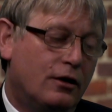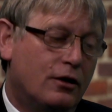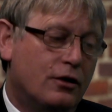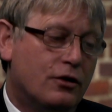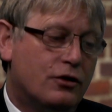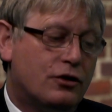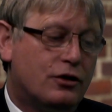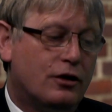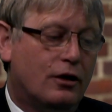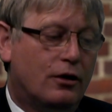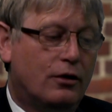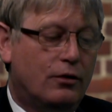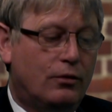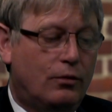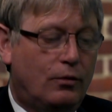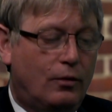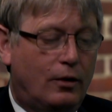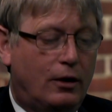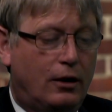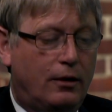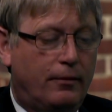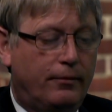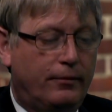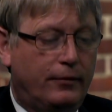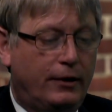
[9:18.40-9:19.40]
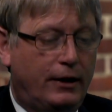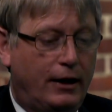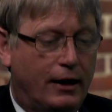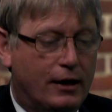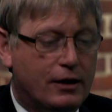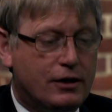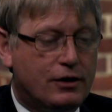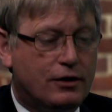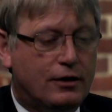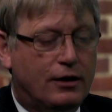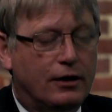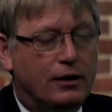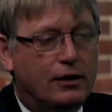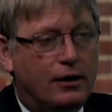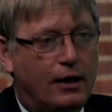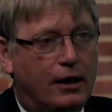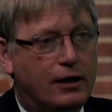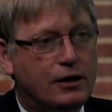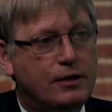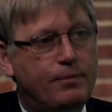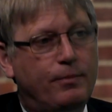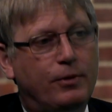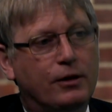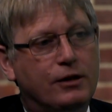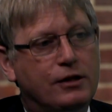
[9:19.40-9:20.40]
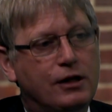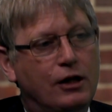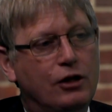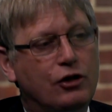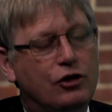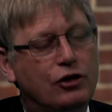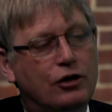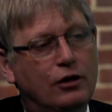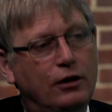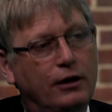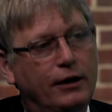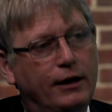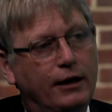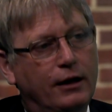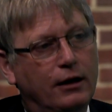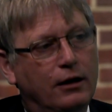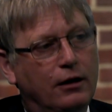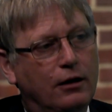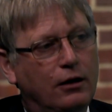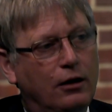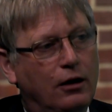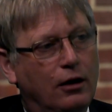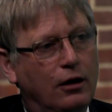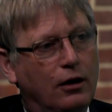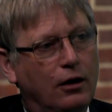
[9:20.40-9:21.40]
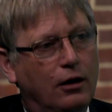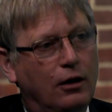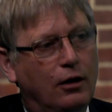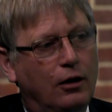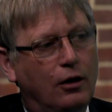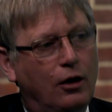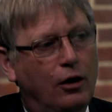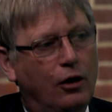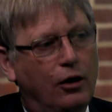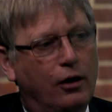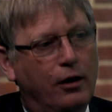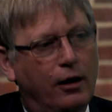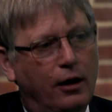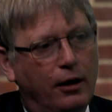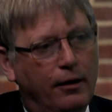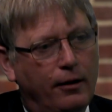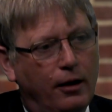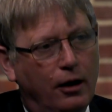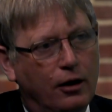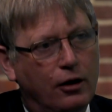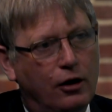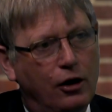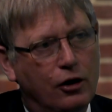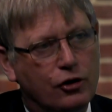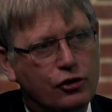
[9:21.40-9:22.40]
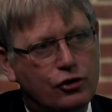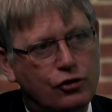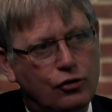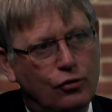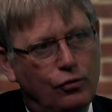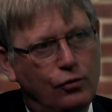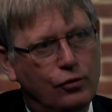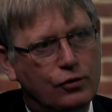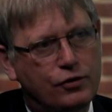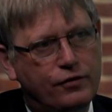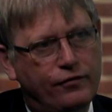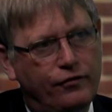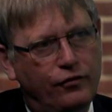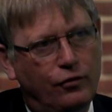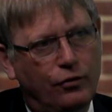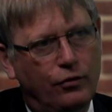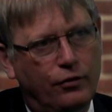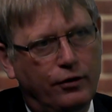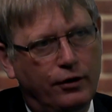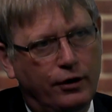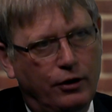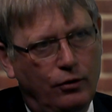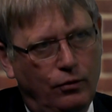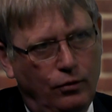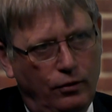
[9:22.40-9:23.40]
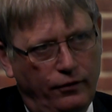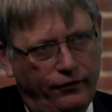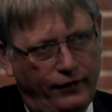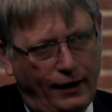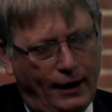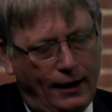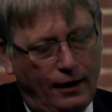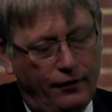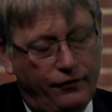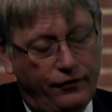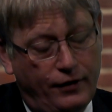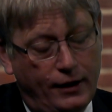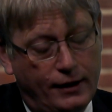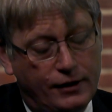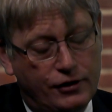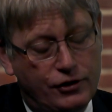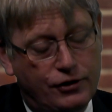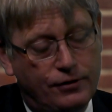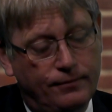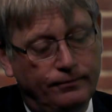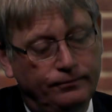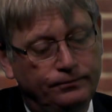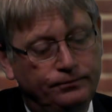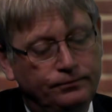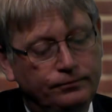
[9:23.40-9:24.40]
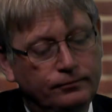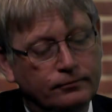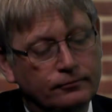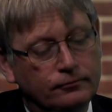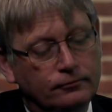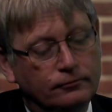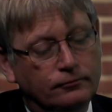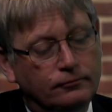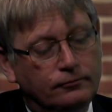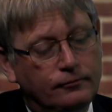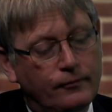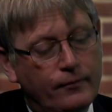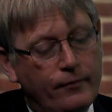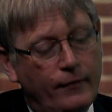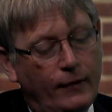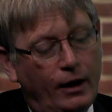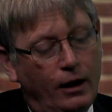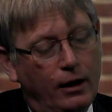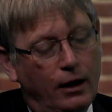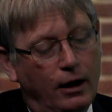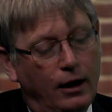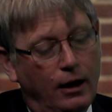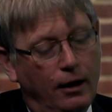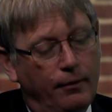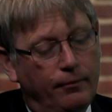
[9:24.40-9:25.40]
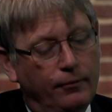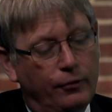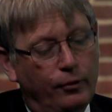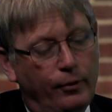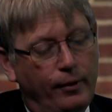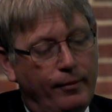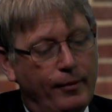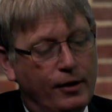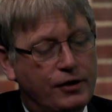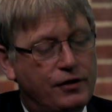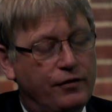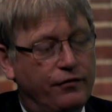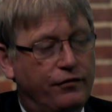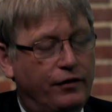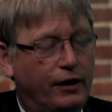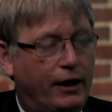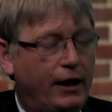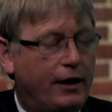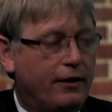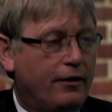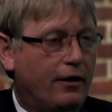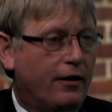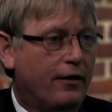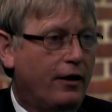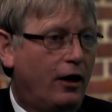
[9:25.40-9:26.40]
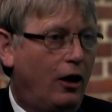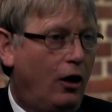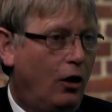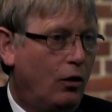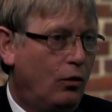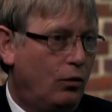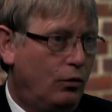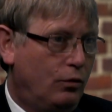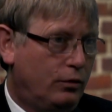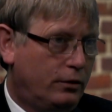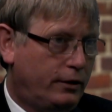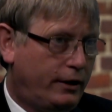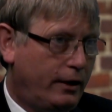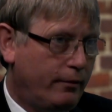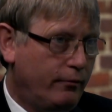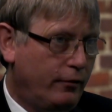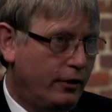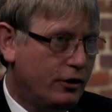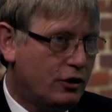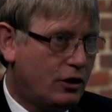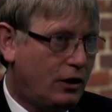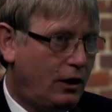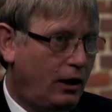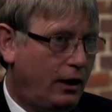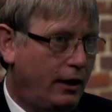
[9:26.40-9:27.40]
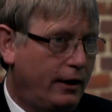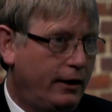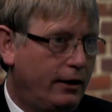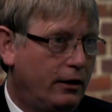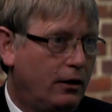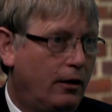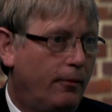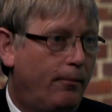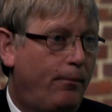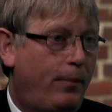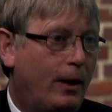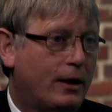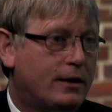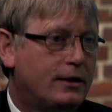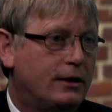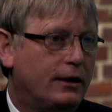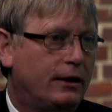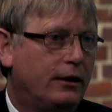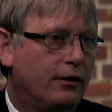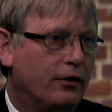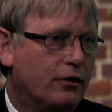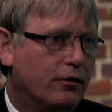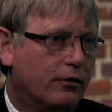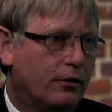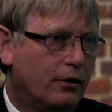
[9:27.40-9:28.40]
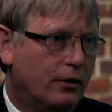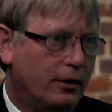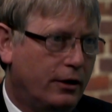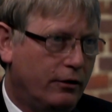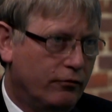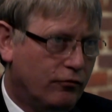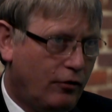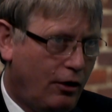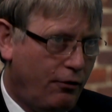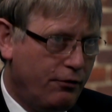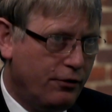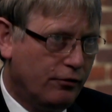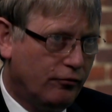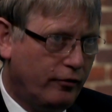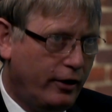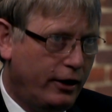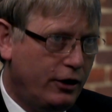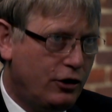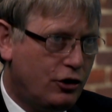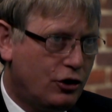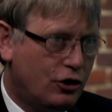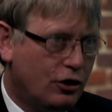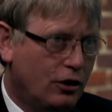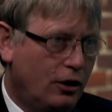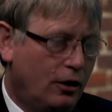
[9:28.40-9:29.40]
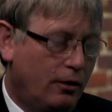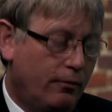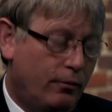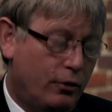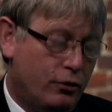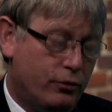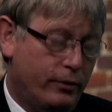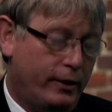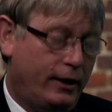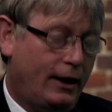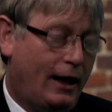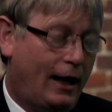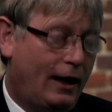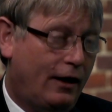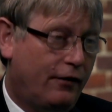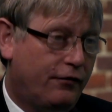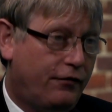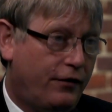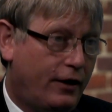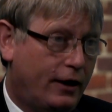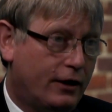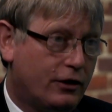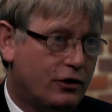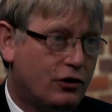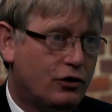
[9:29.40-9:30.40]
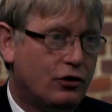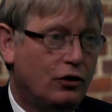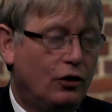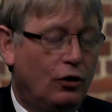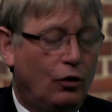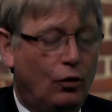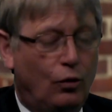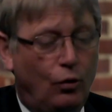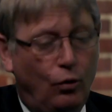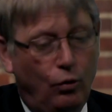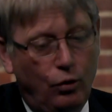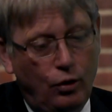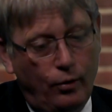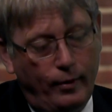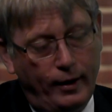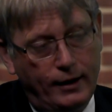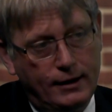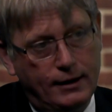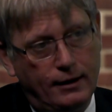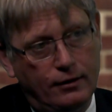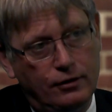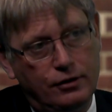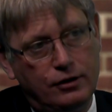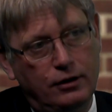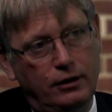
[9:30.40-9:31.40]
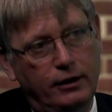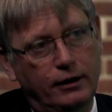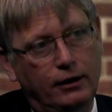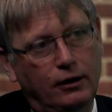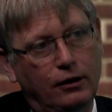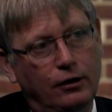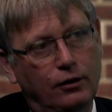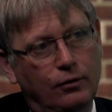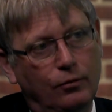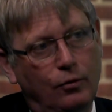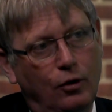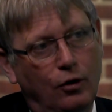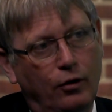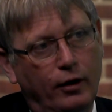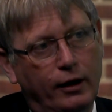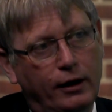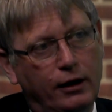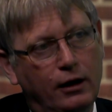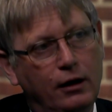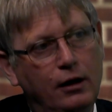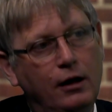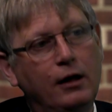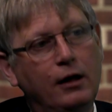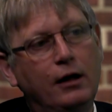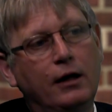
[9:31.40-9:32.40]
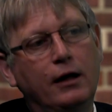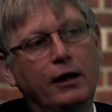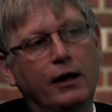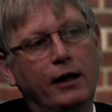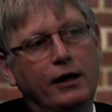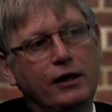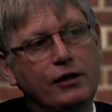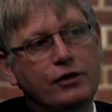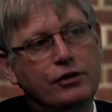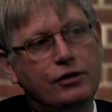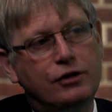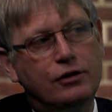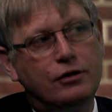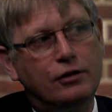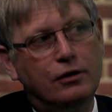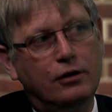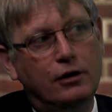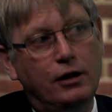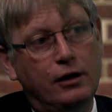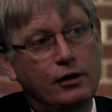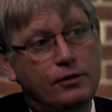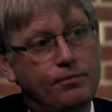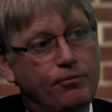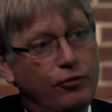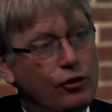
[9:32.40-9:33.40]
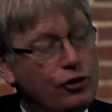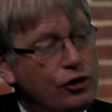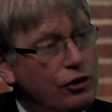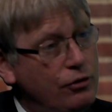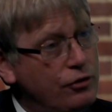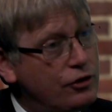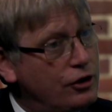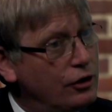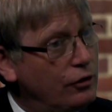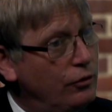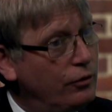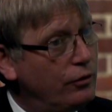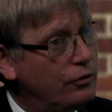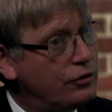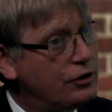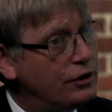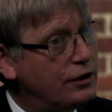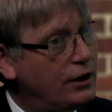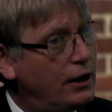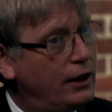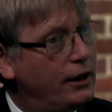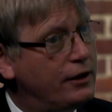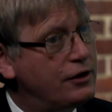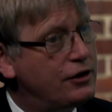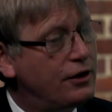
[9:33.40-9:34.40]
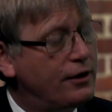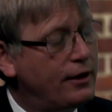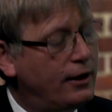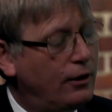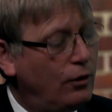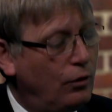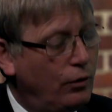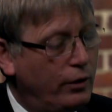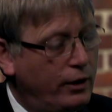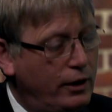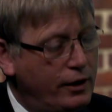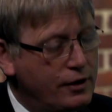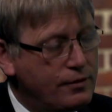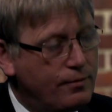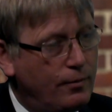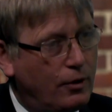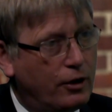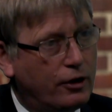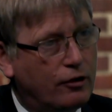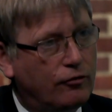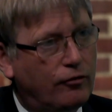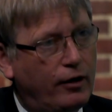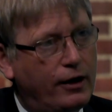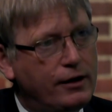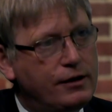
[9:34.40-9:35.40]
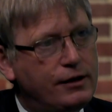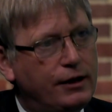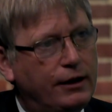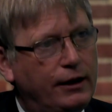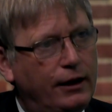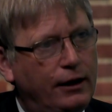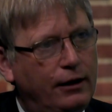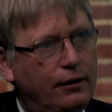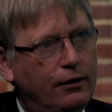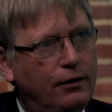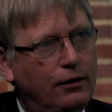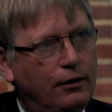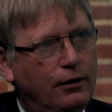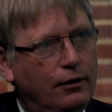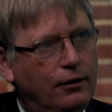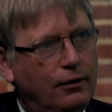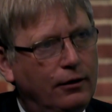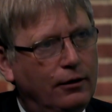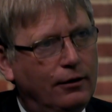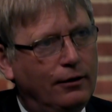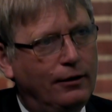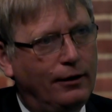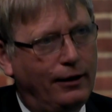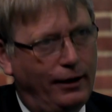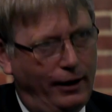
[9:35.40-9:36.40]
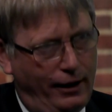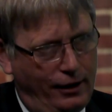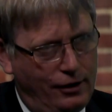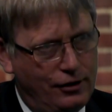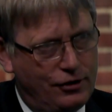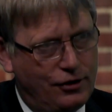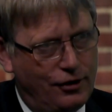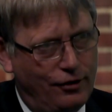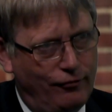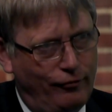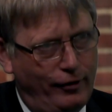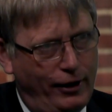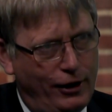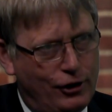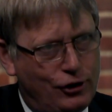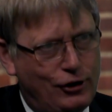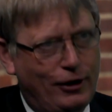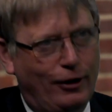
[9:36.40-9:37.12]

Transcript: So, yes, that's potentially a source for the oil for Halifax. But we mustn't forget that the whole Kimmeridge clay abutting the Rona Ridge in Halifax, all the way down to Lincoln and Warwick, is producing oil today. So that oil is migrating into the ridge.